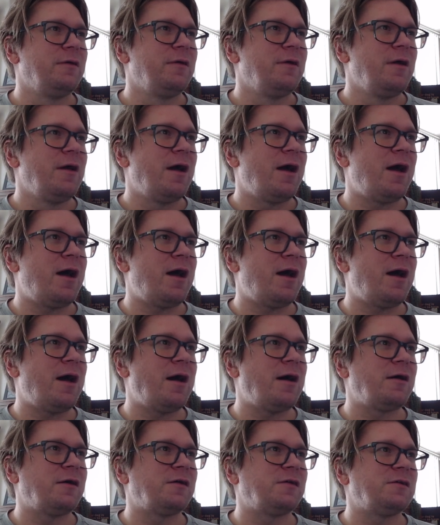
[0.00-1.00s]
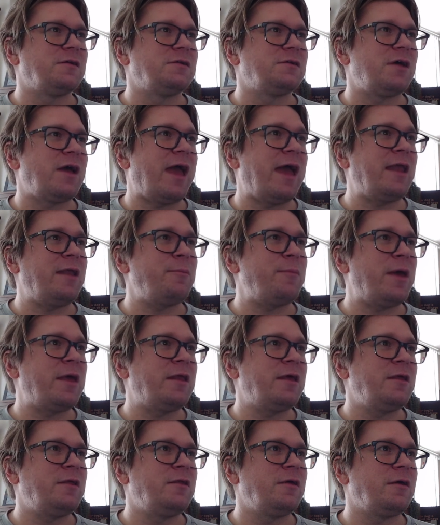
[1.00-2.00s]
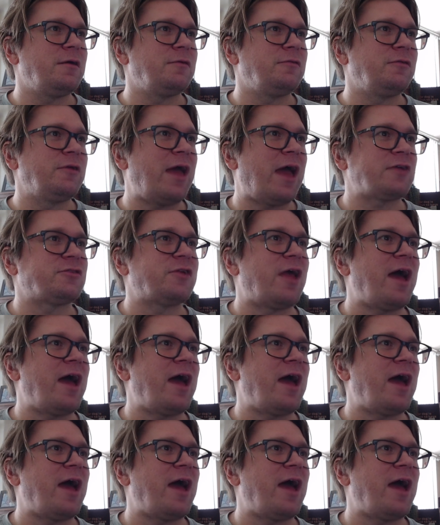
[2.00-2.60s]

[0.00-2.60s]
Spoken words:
Animated reaction.